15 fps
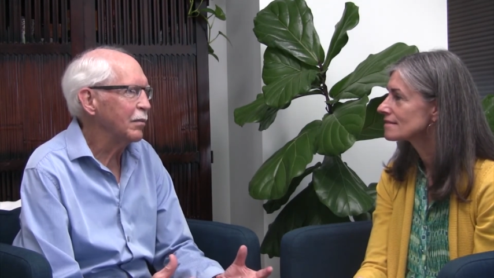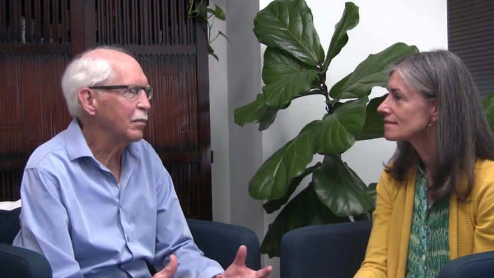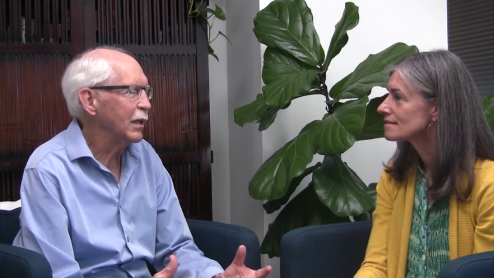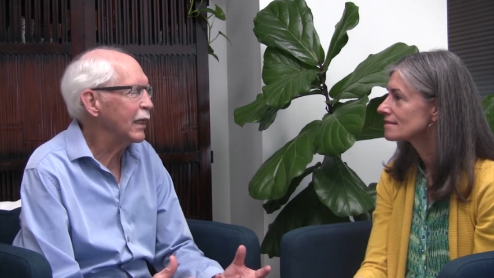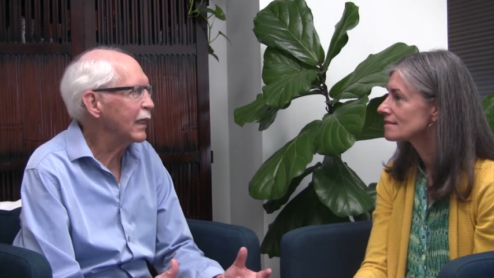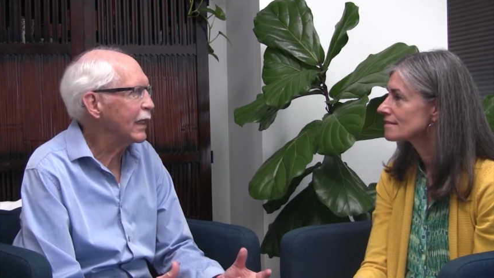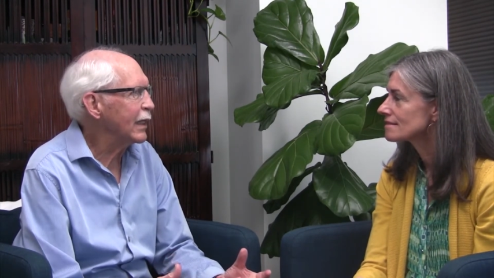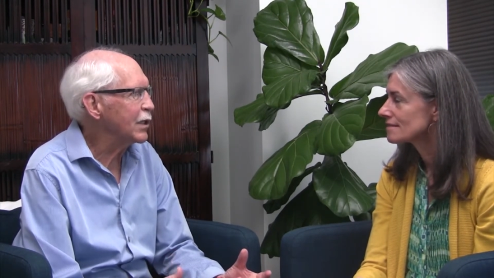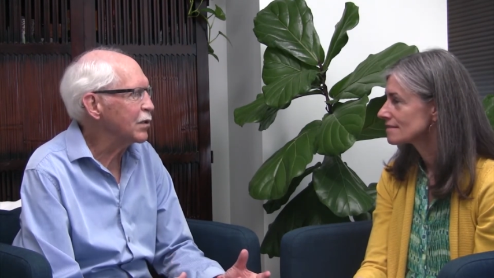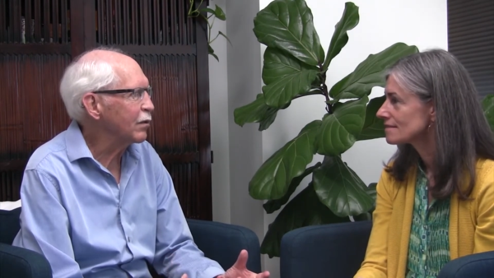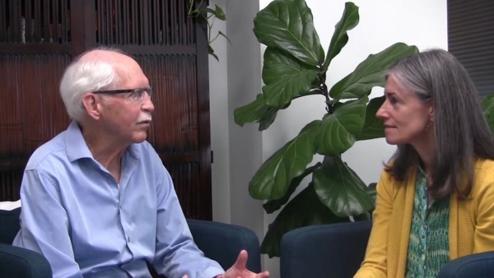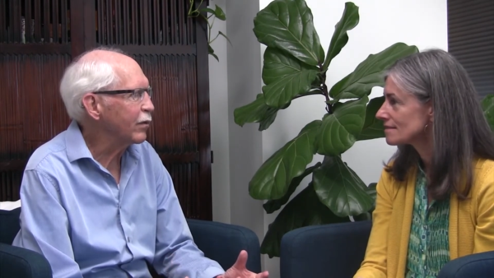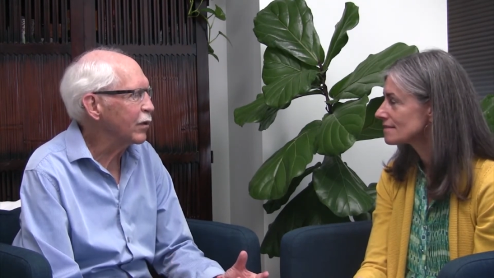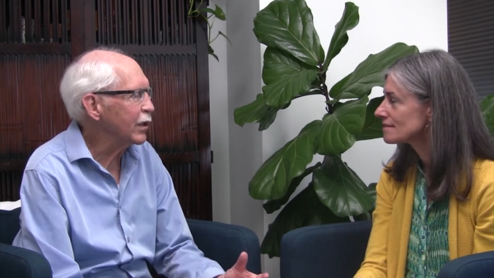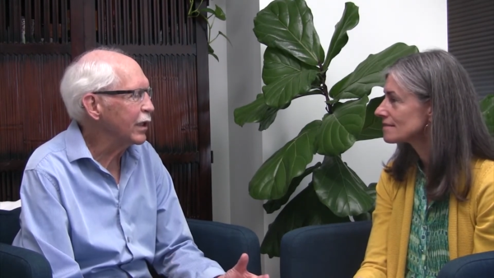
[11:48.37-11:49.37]

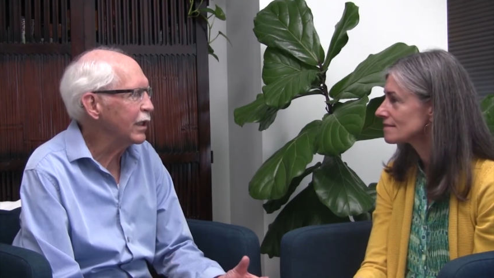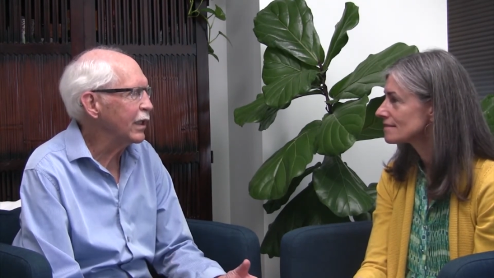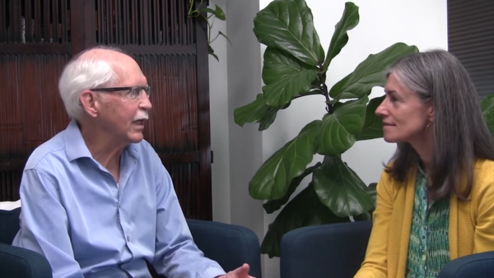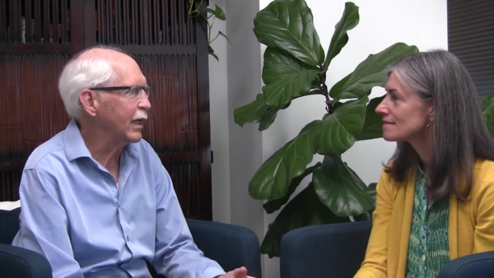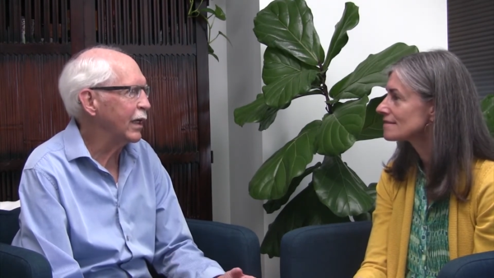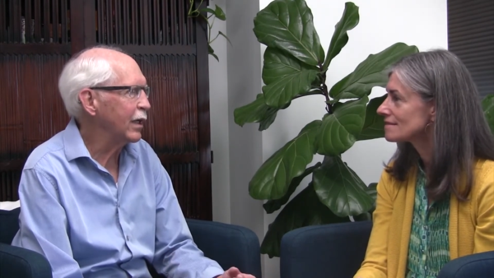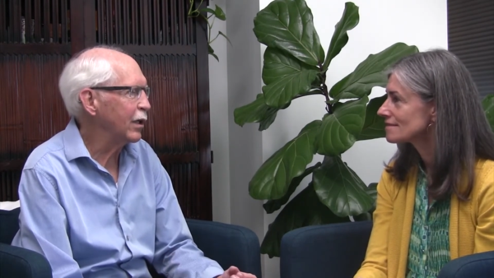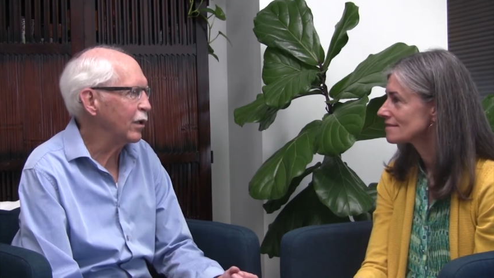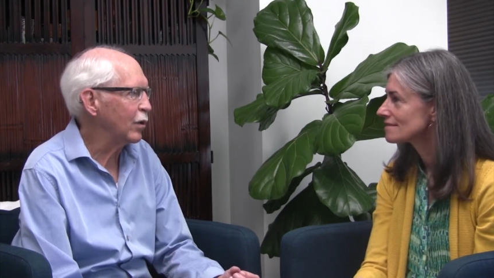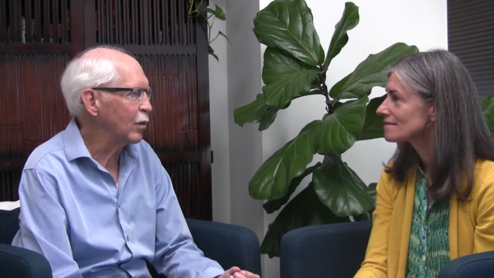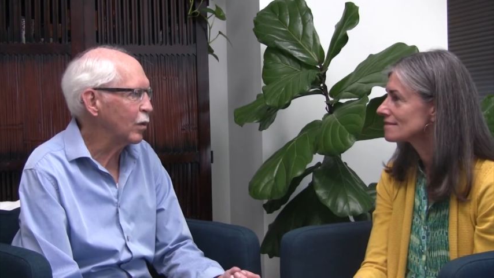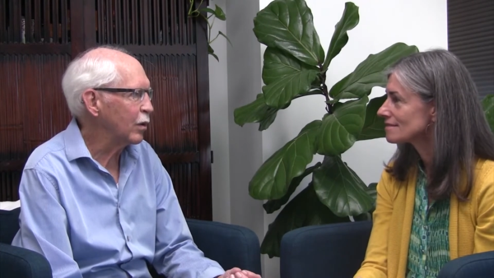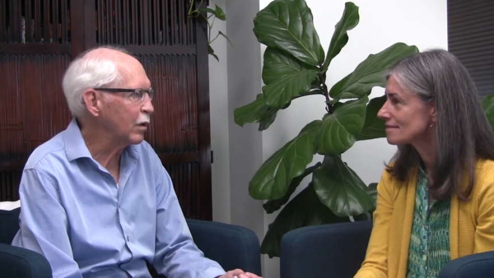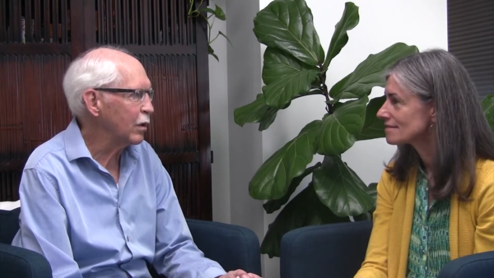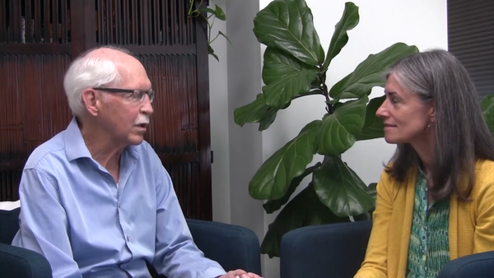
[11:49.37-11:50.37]
Speaker 1: medication-free and it
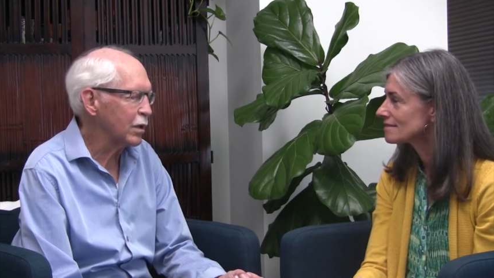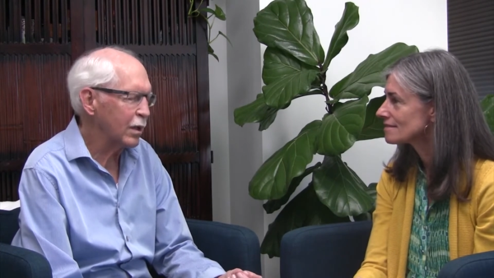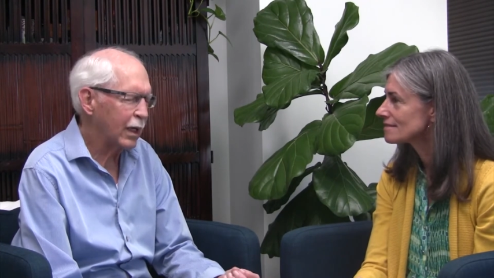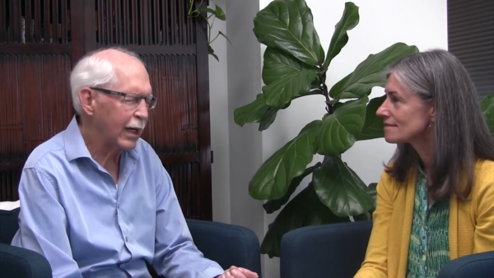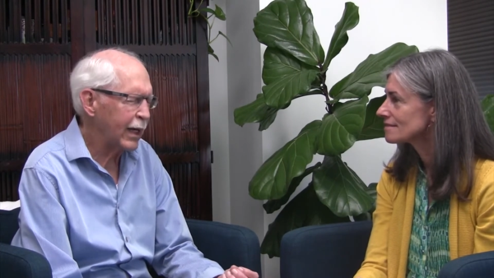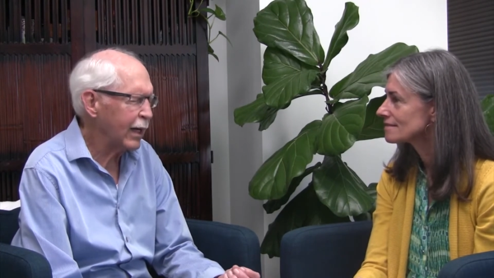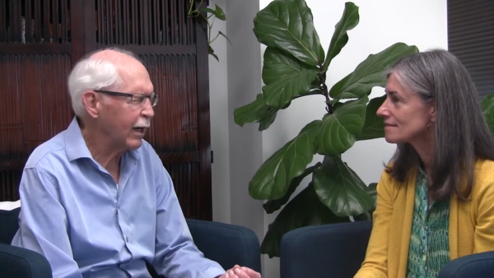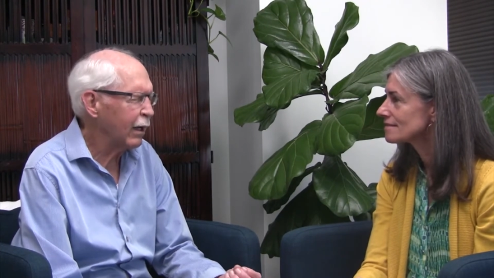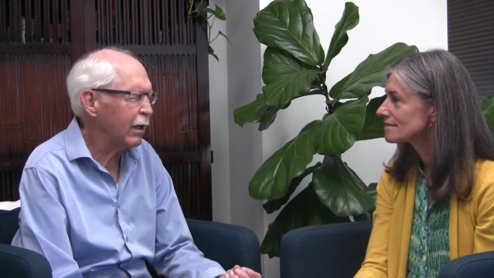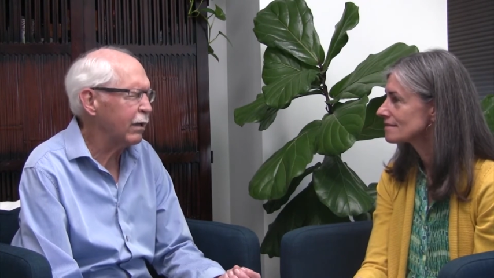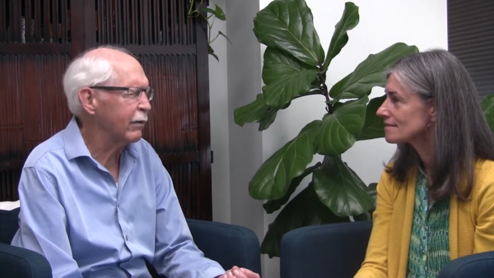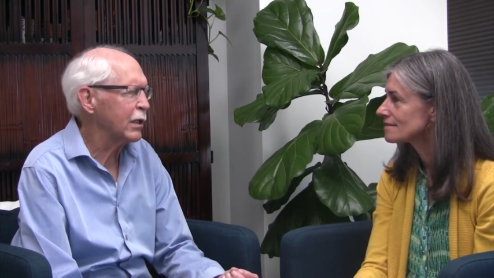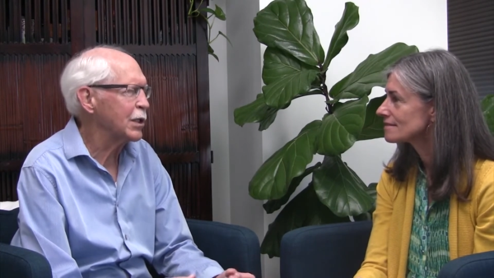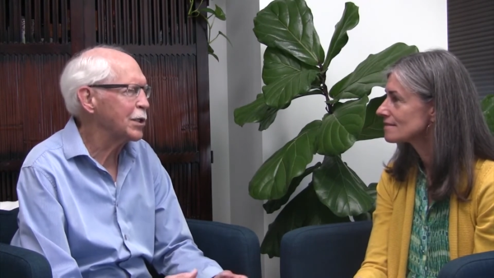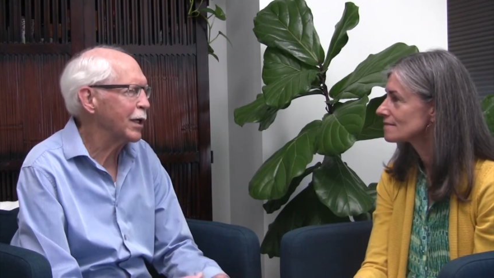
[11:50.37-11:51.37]
works. I had a lot of
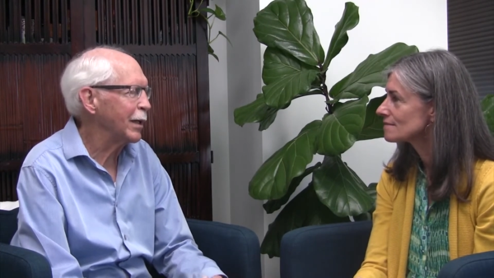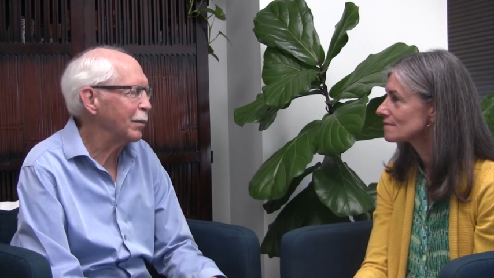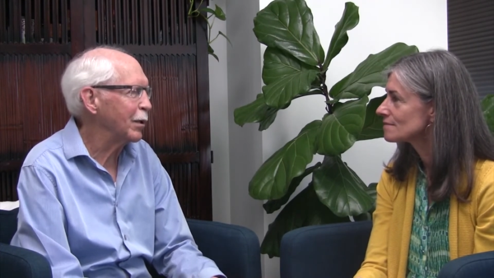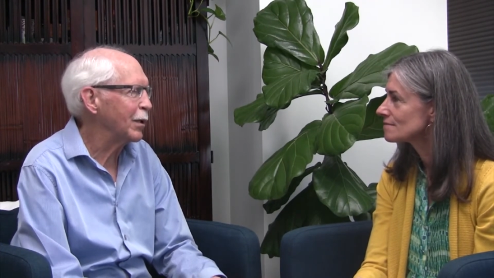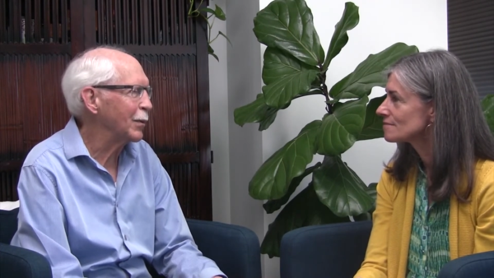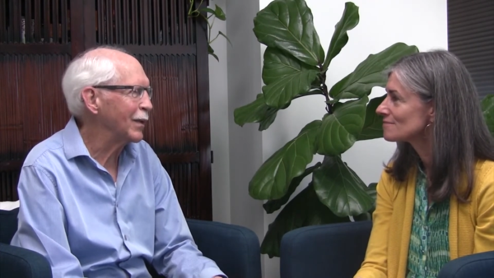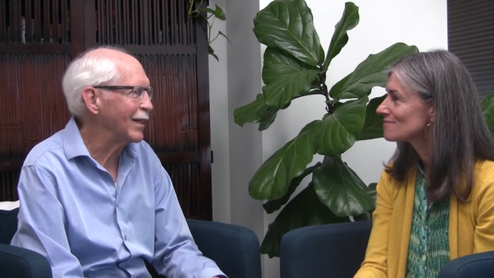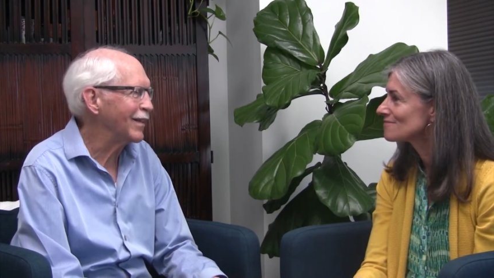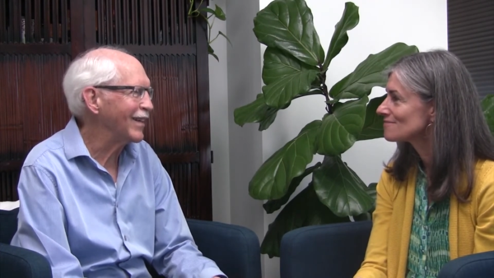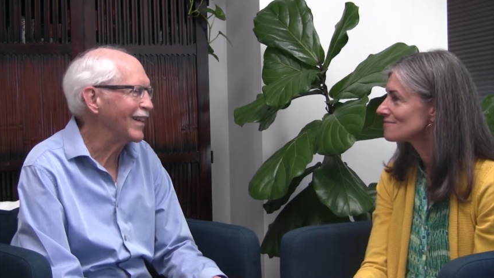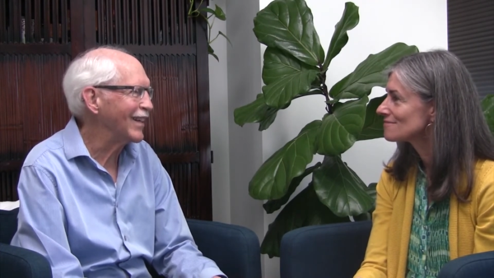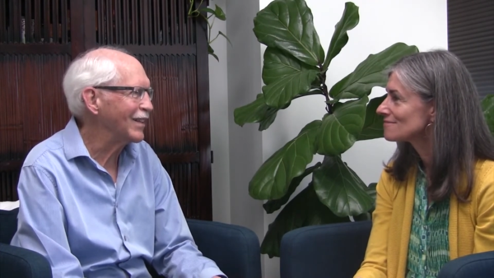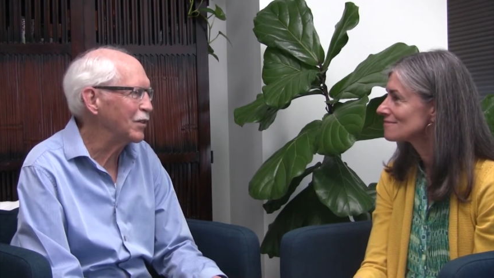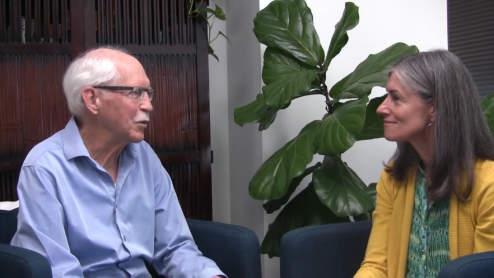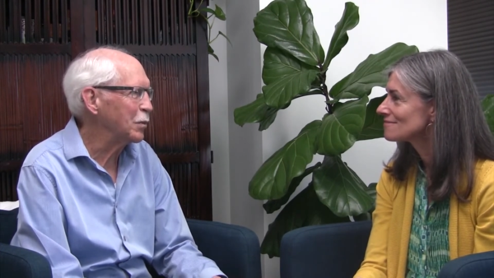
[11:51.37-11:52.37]
excitement around that.